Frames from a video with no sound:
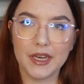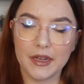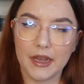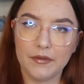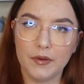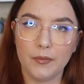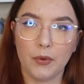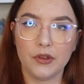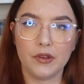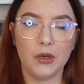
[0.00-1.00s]
that I have
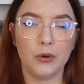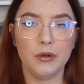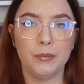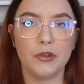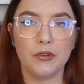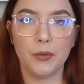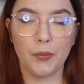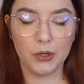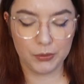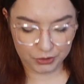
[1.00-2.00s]
was Olympus
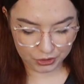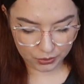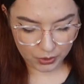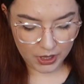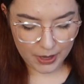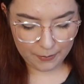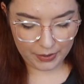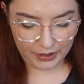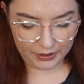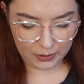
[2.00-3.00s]
Volume 2
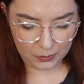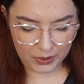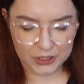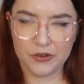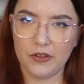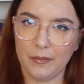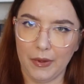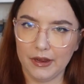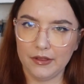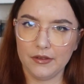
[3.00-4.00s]
by Rachel
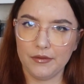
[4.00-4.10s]
Smythe.